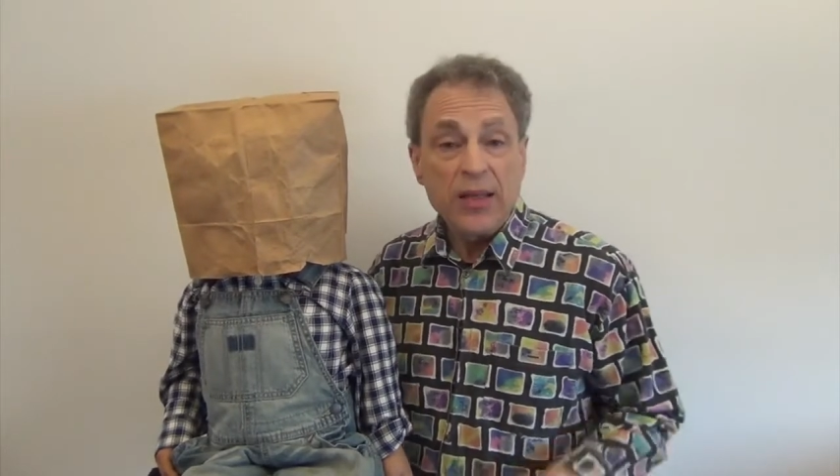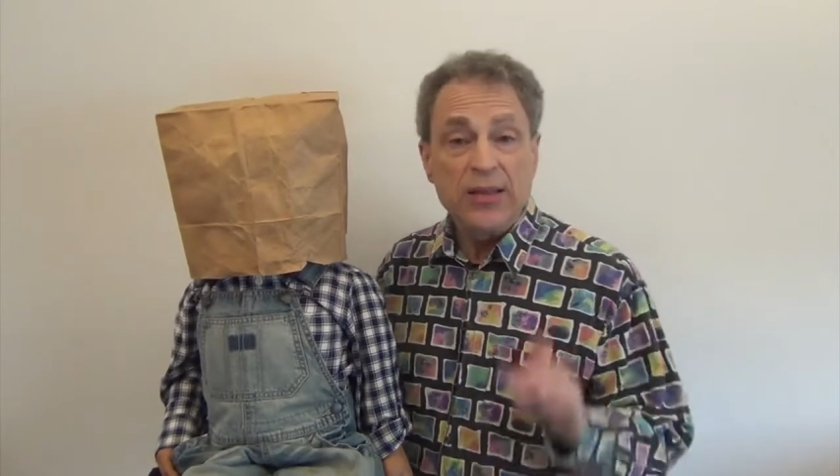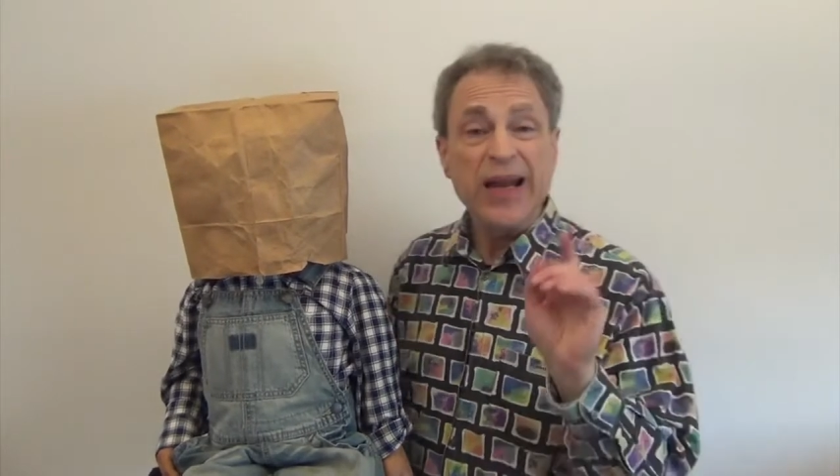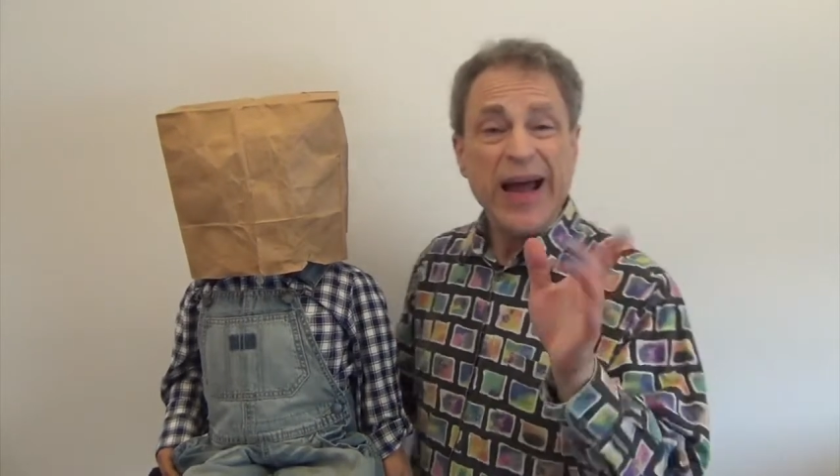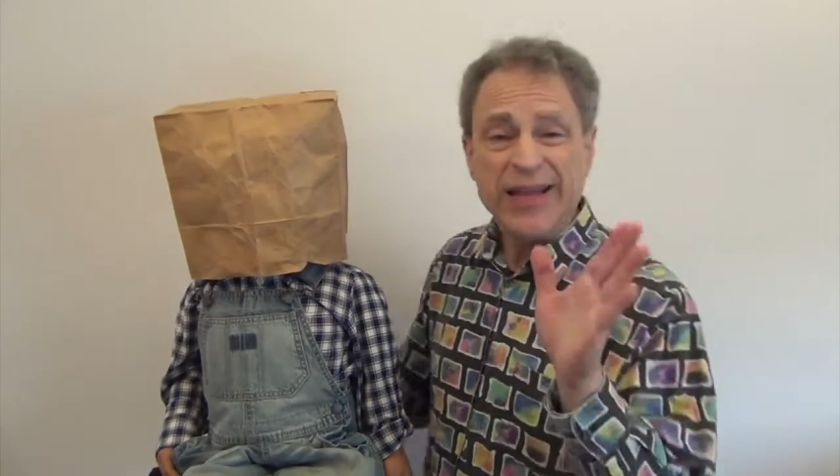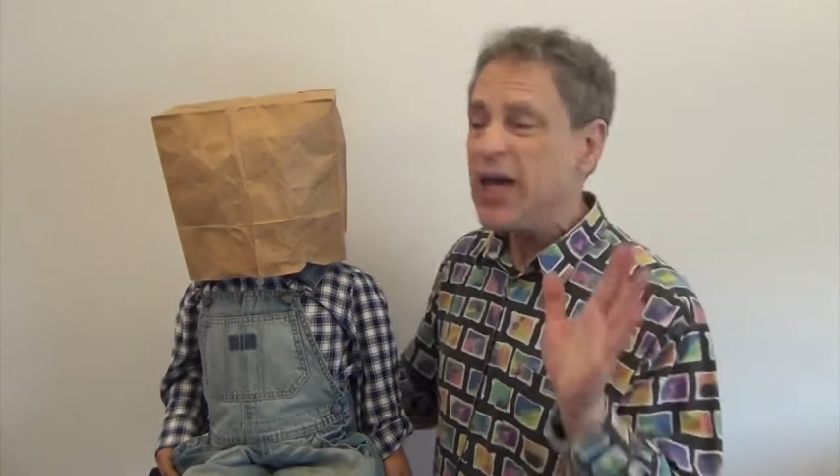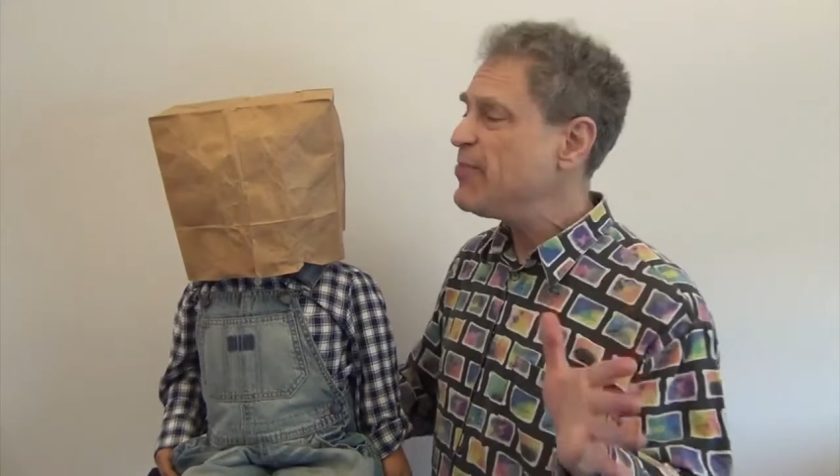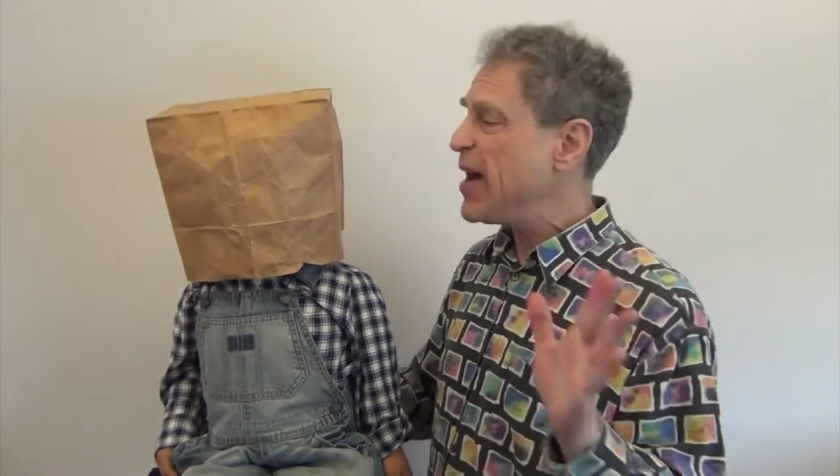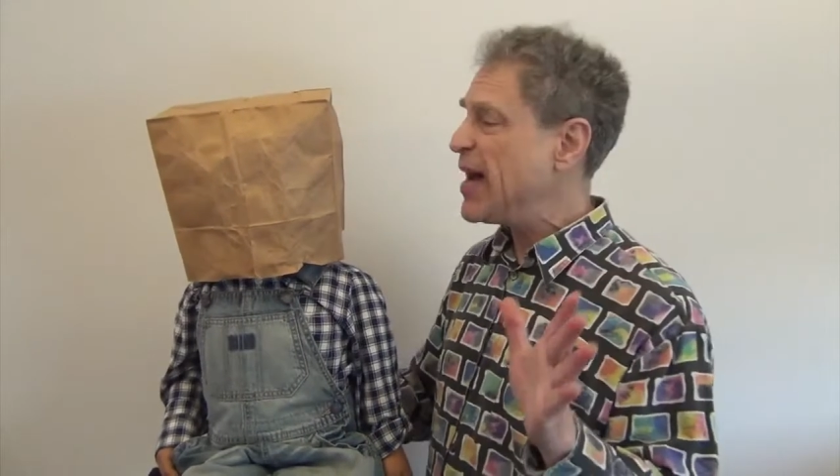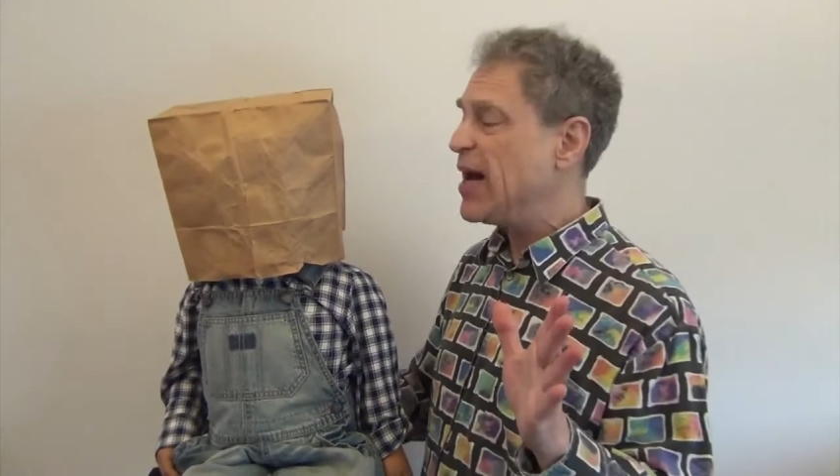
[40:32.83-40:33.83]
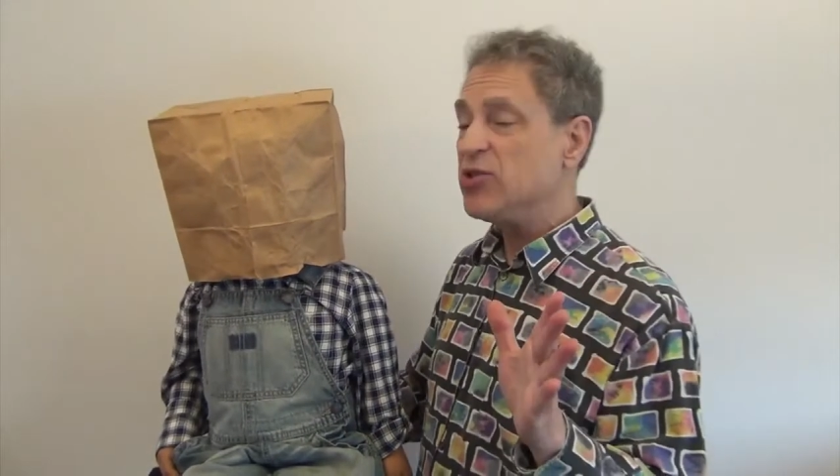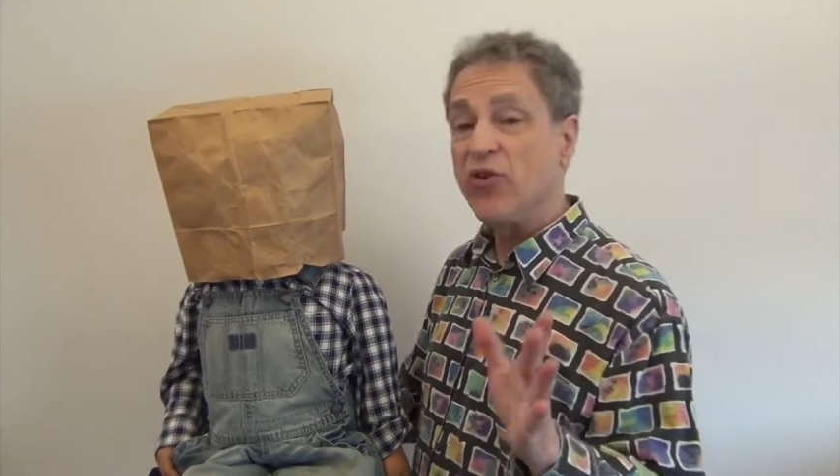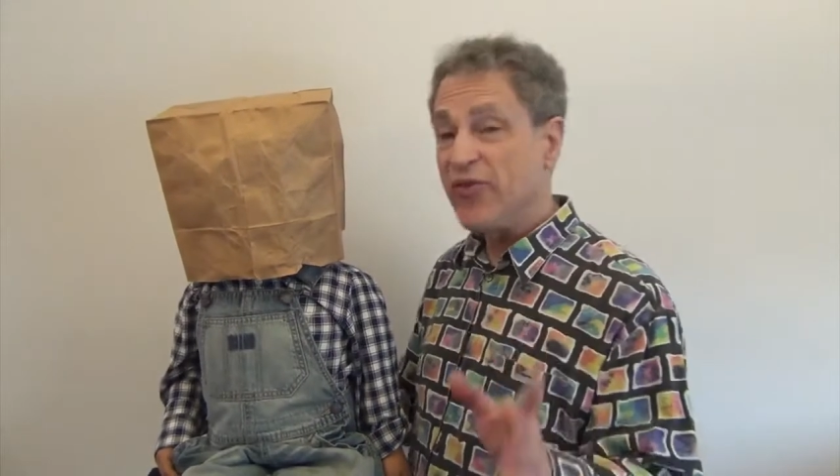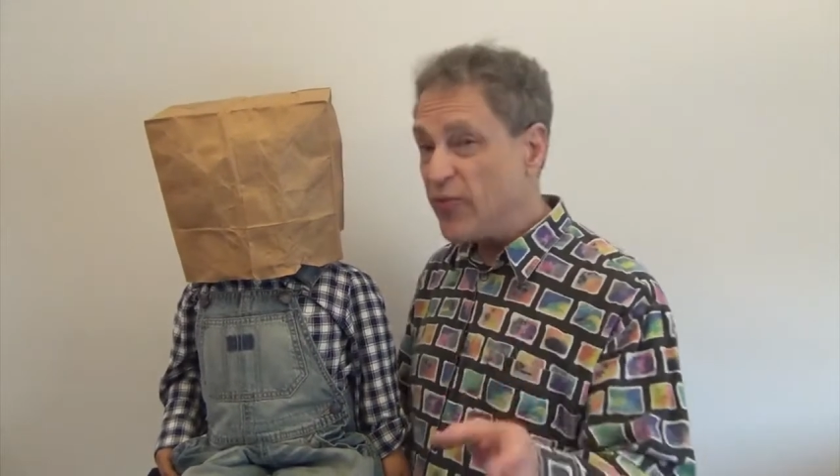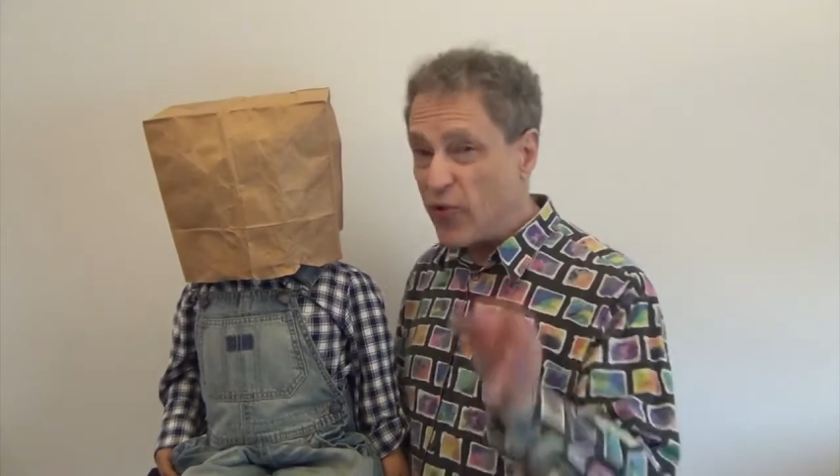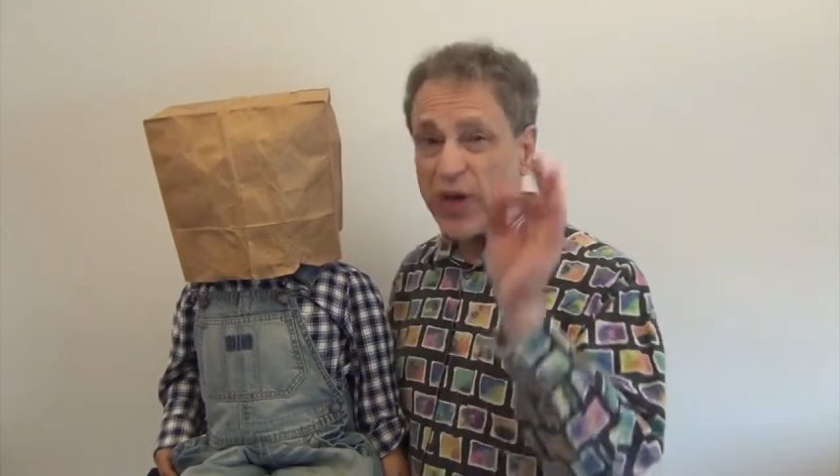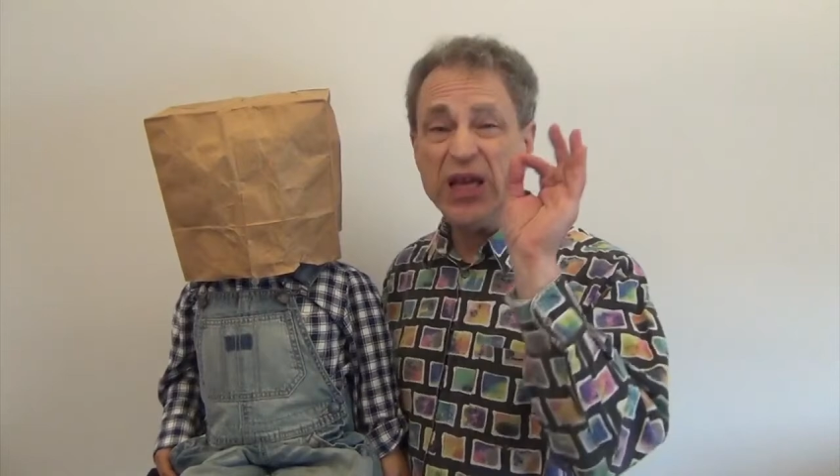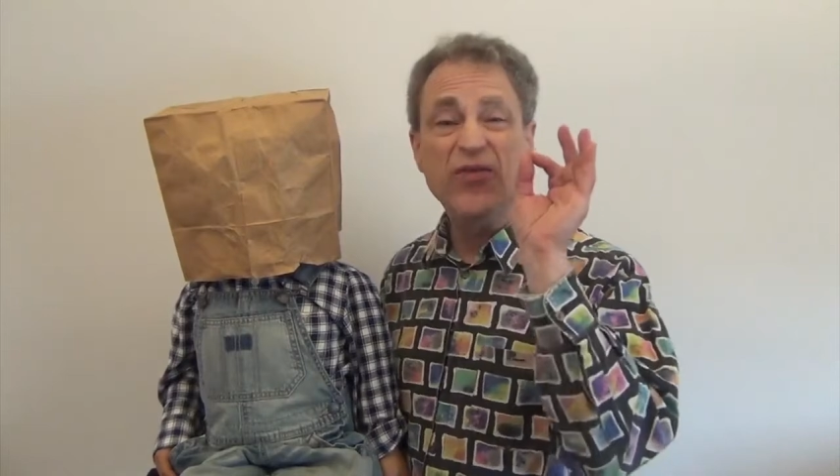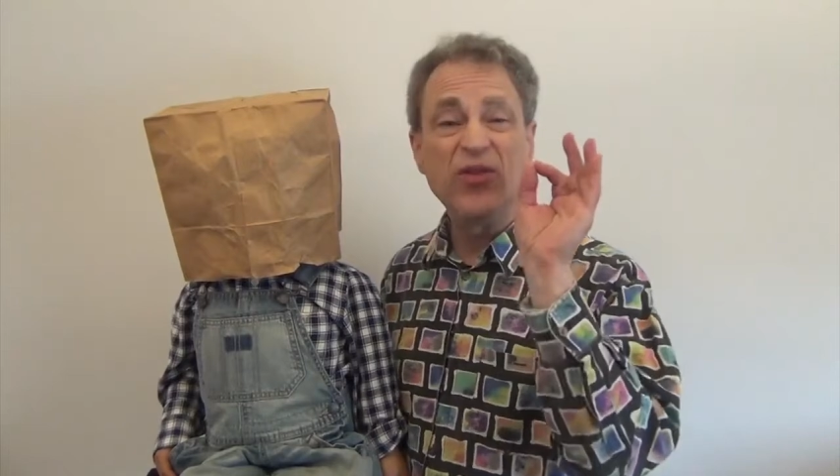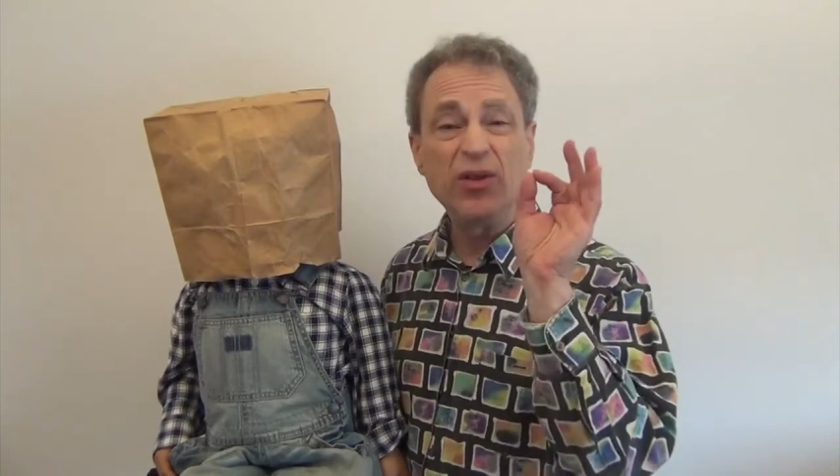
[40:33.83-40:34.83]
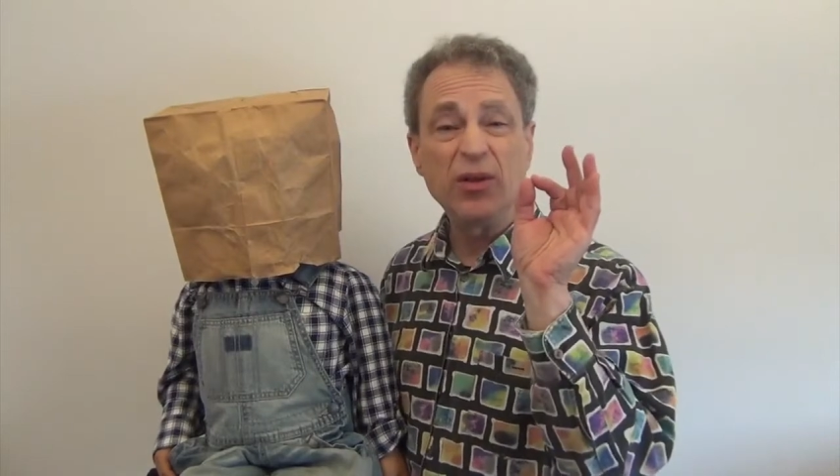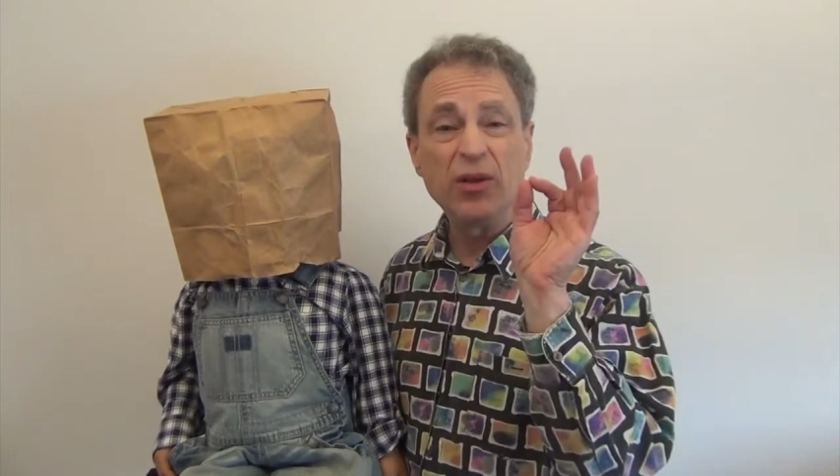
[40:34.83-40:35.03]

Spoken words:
Did I take my eyes off him for even?